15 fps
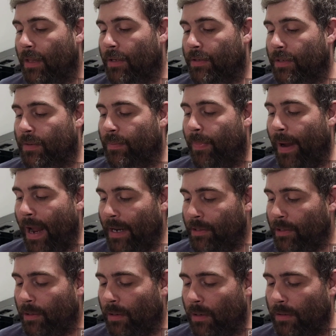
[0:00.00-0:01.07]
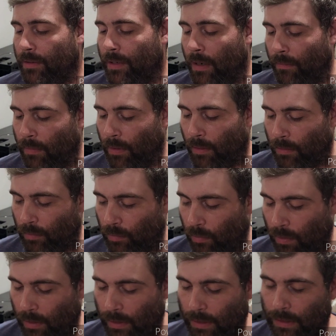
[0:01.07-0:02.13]
This is Badger number
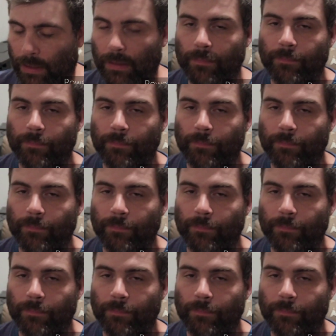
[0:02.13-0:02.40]
1.